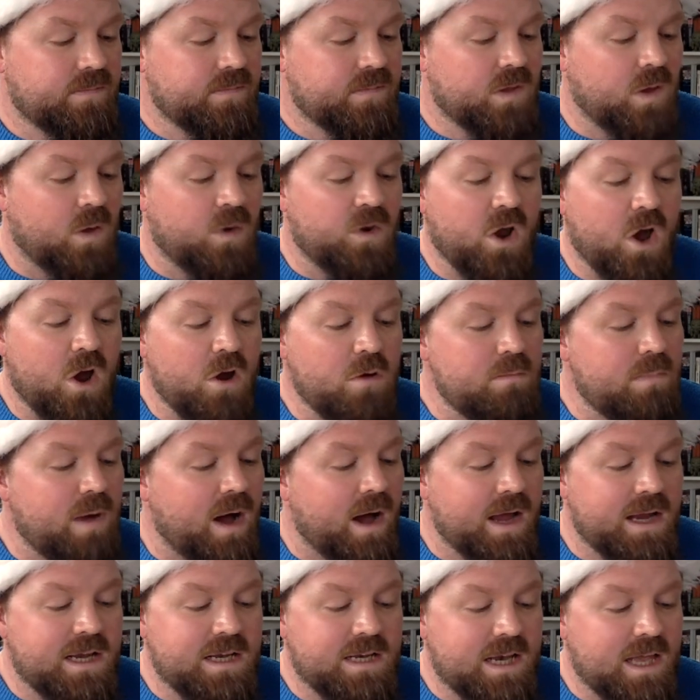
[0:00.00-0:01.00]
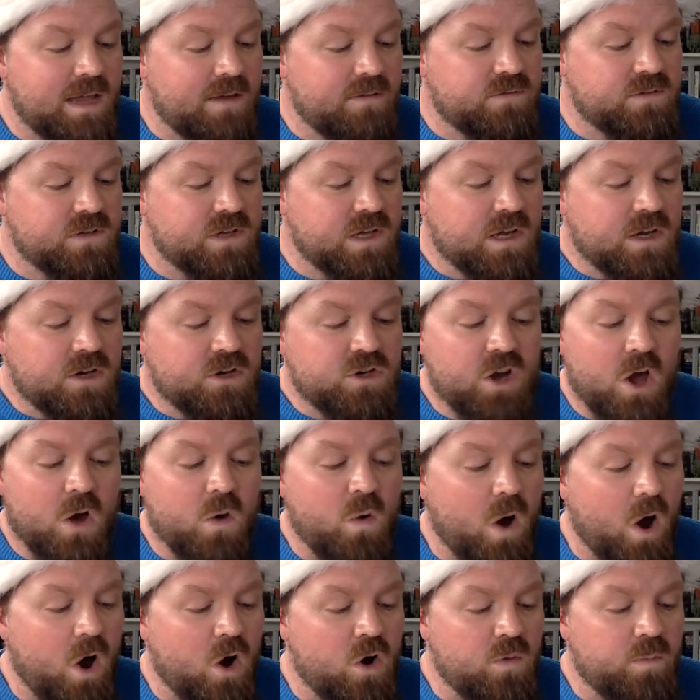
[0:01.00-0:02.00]
Got no mind left, no
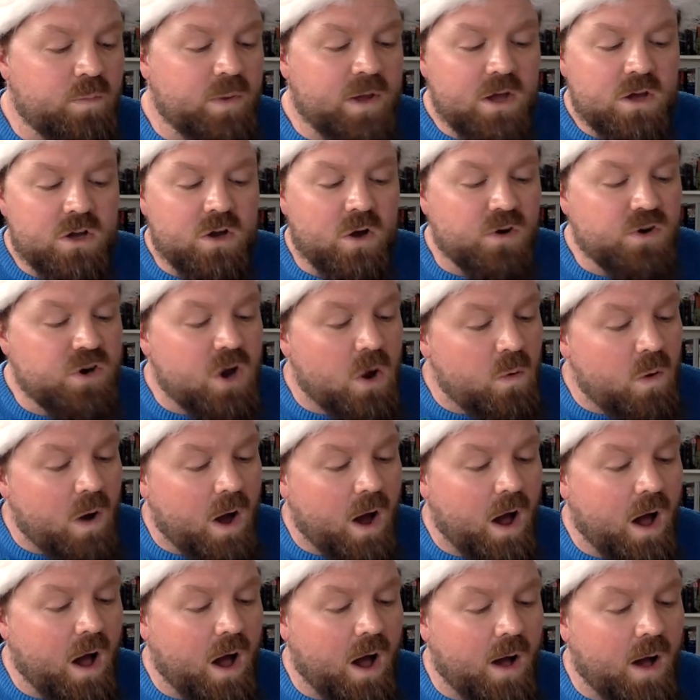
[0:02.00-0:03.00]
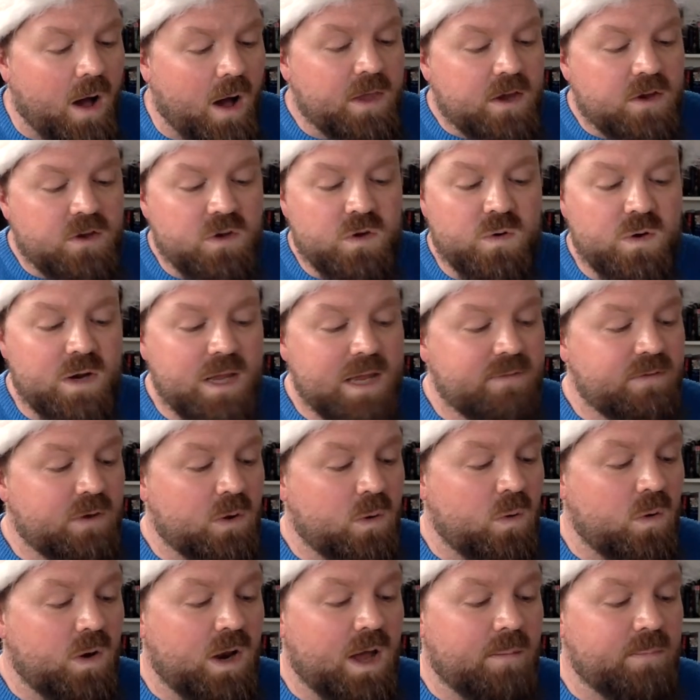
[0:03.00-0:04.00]
hope, got no heart. You leave it
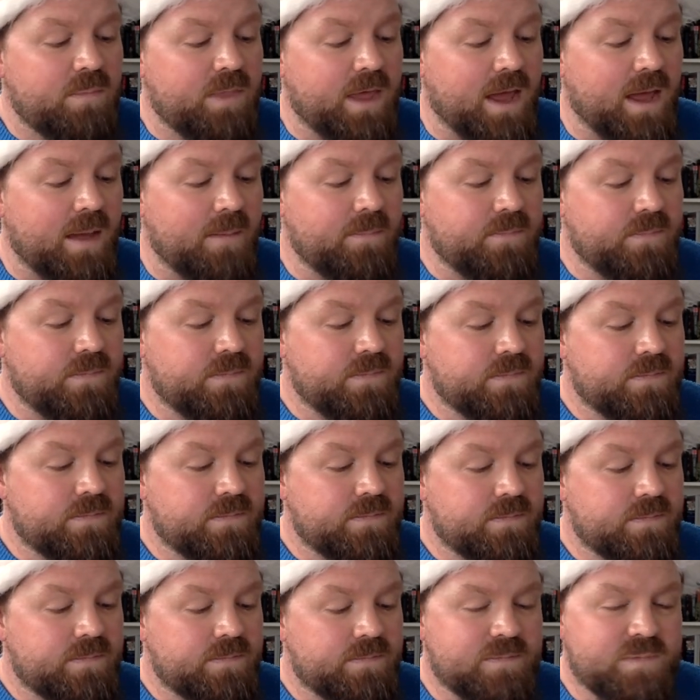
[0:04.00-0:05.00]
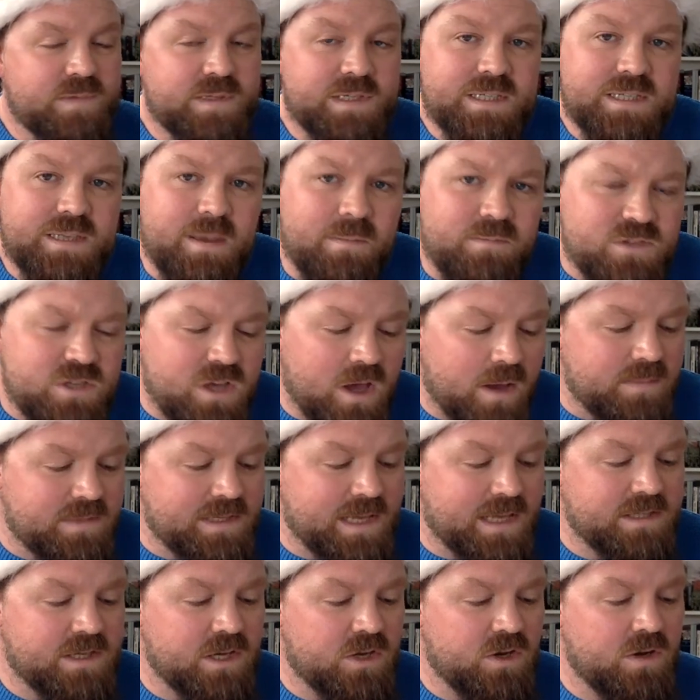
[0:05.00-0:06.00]
all up there. And sometimes
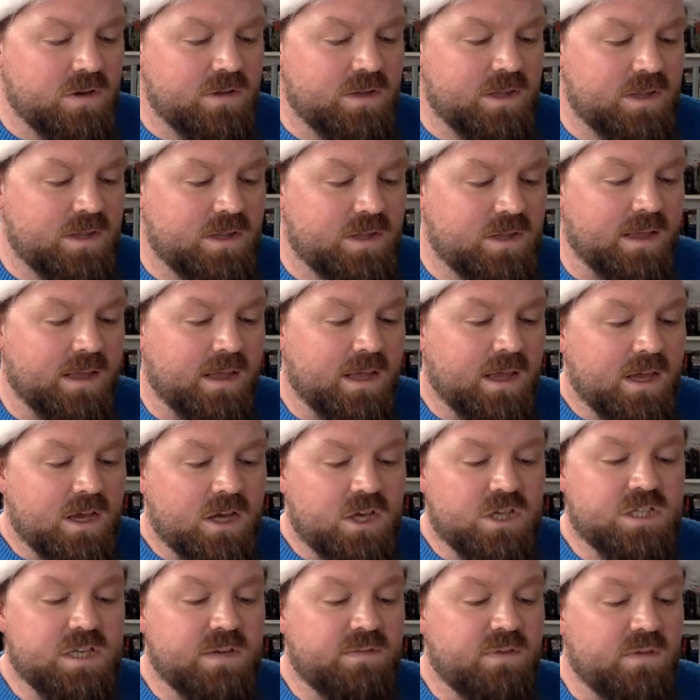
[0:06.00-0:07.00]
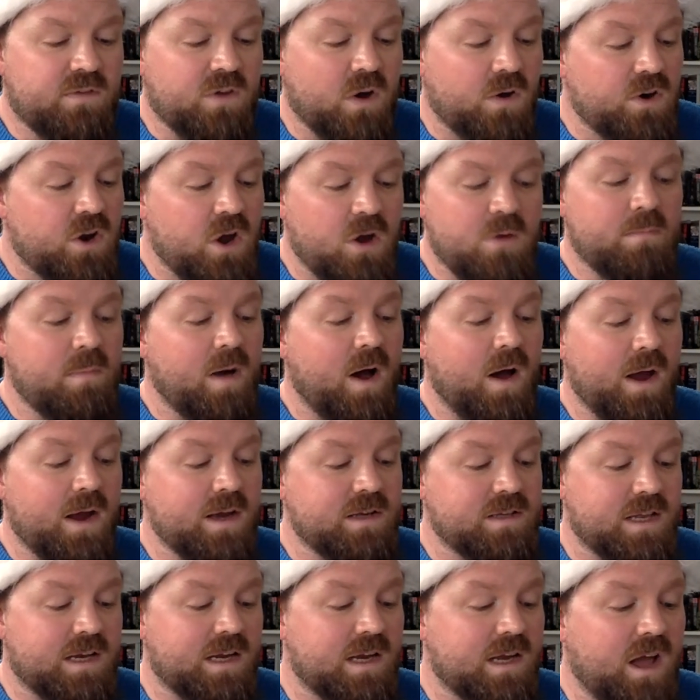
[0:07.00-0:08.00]
that's a good thing, because if you've got no
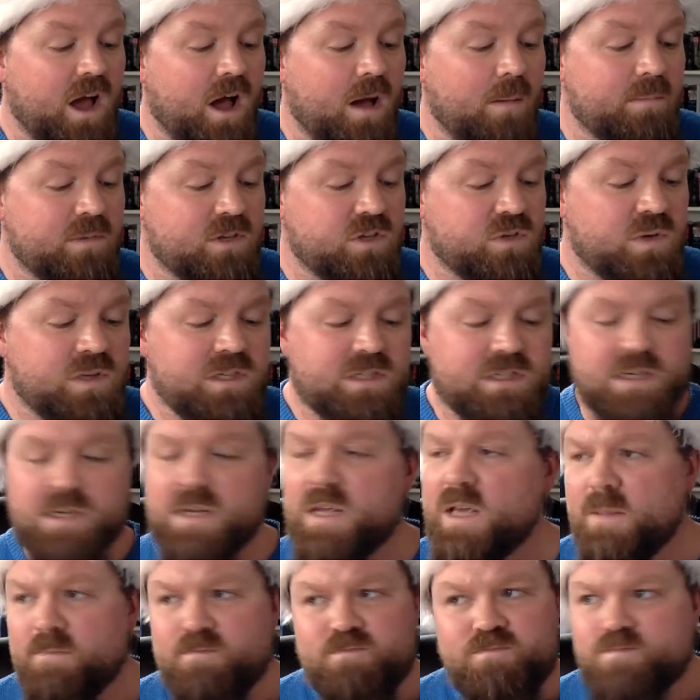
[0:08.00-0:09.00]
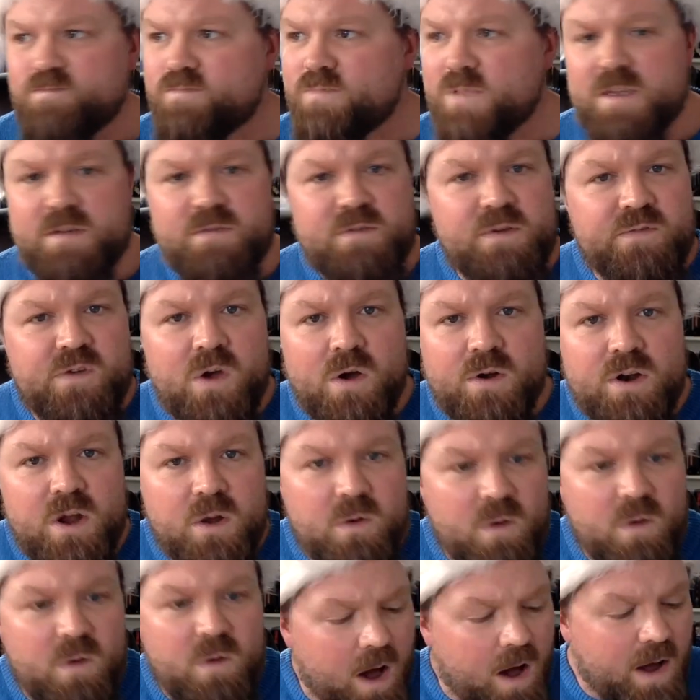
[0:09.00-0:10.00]
mind, then it can't be twisted. If you've got
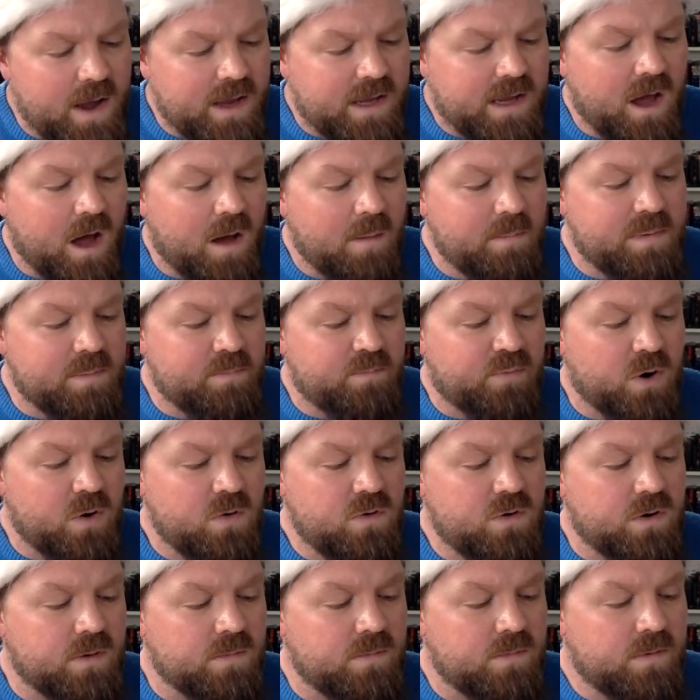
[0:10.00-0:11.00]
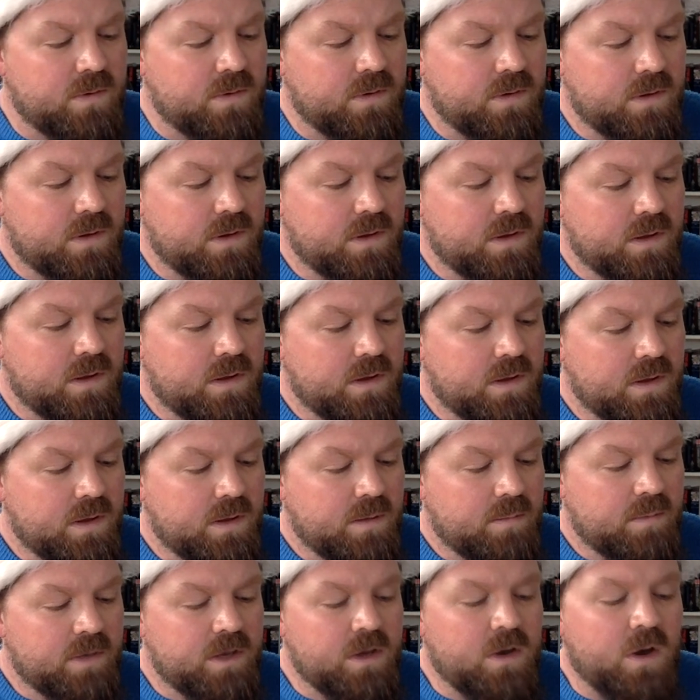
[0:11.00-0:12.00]
no heart, it can't be broken.
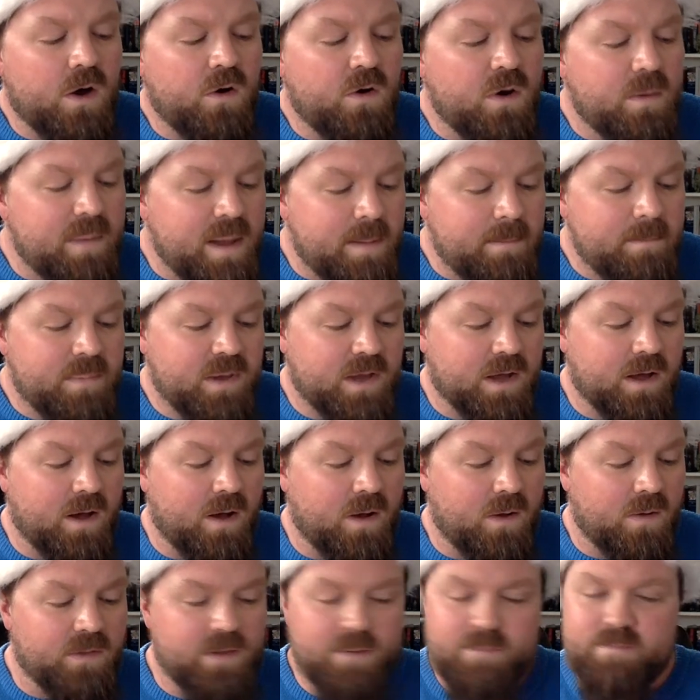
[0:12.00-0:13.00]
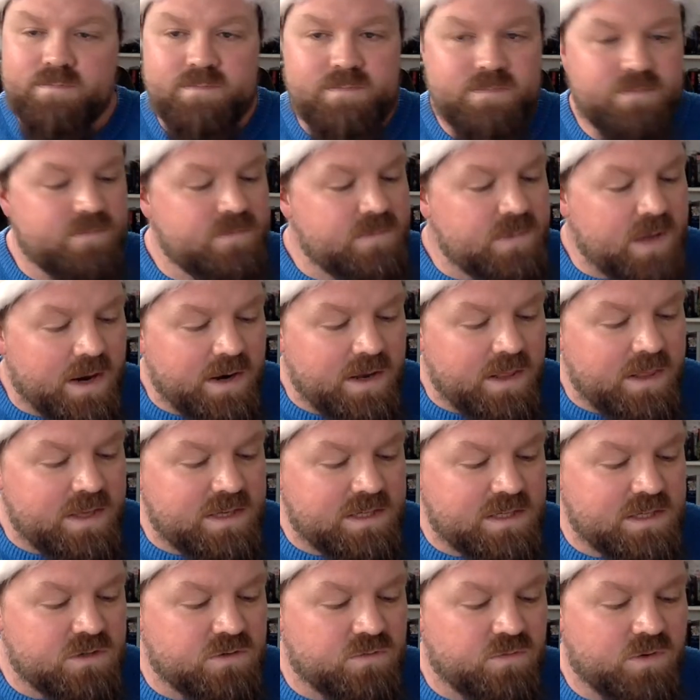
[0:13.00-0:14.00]
But you've got to remember, Carl, that none of
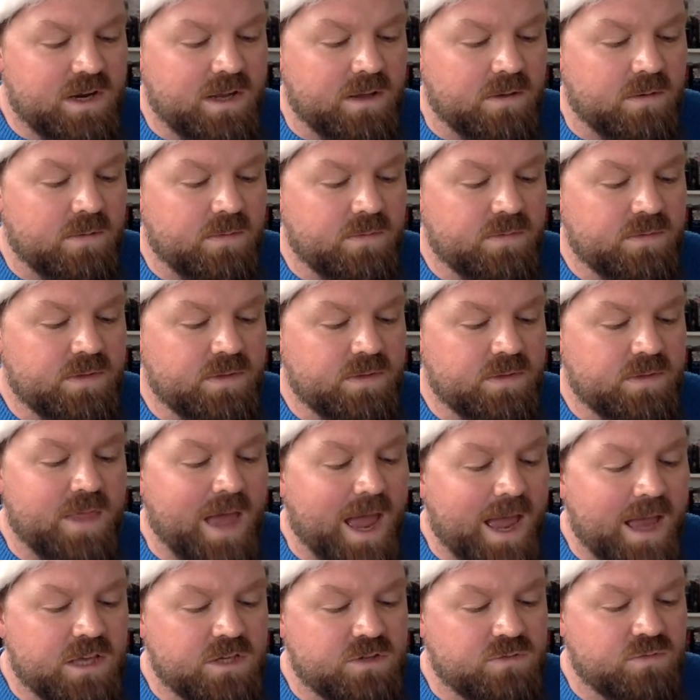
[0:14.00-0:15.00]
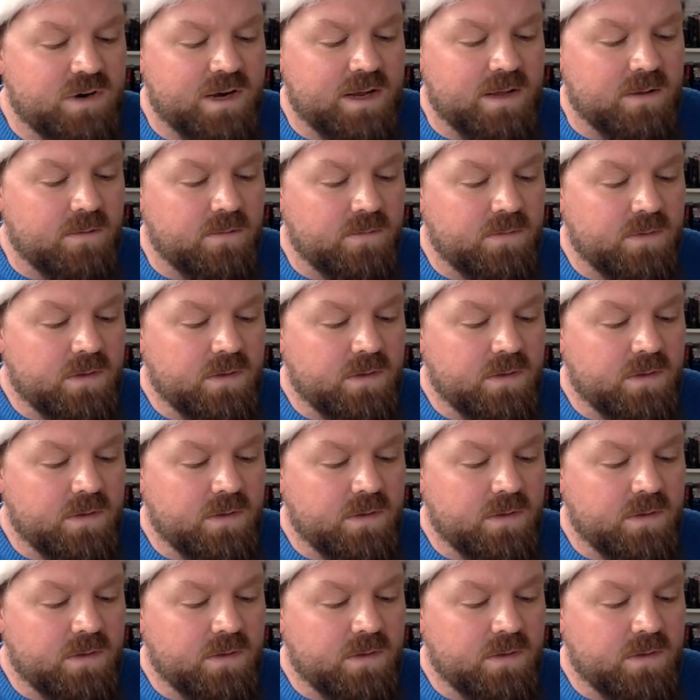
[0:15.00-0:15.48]
this is real. None of that is real.